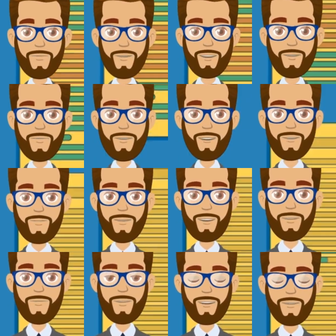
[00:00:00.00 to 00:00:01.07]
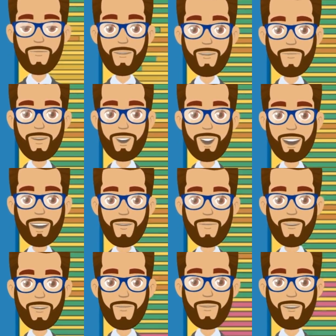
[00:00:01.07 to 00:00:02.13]
Very simply put,
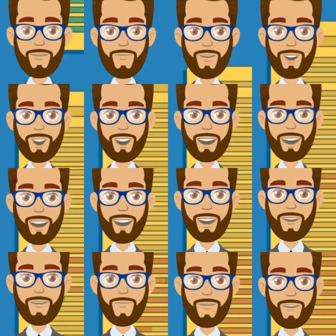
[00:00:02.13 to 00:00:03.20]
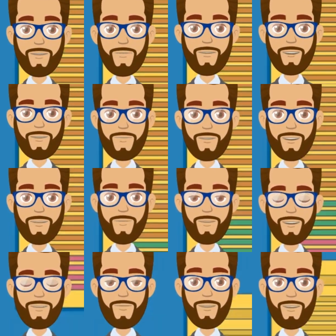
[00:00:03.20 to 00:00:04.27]
comparing two sets of documents from two different
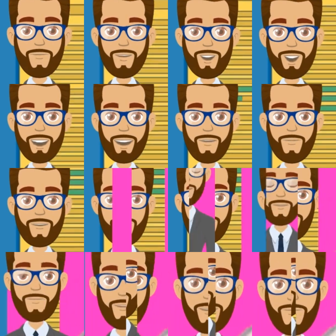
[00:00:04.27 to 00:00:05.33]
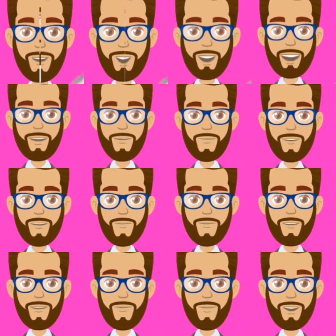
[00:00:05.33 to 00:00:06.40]
sources. Example, cash
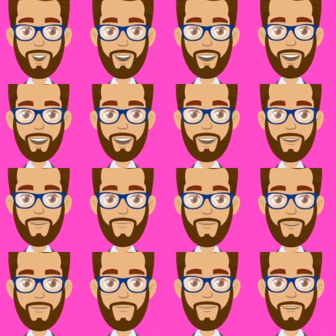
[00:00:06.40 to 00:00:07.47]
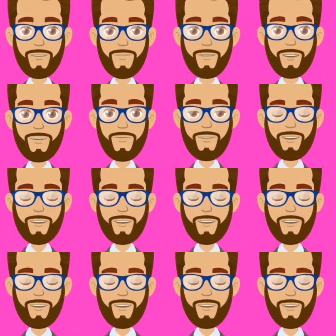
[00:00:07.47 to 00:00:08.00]
book with the bank statement.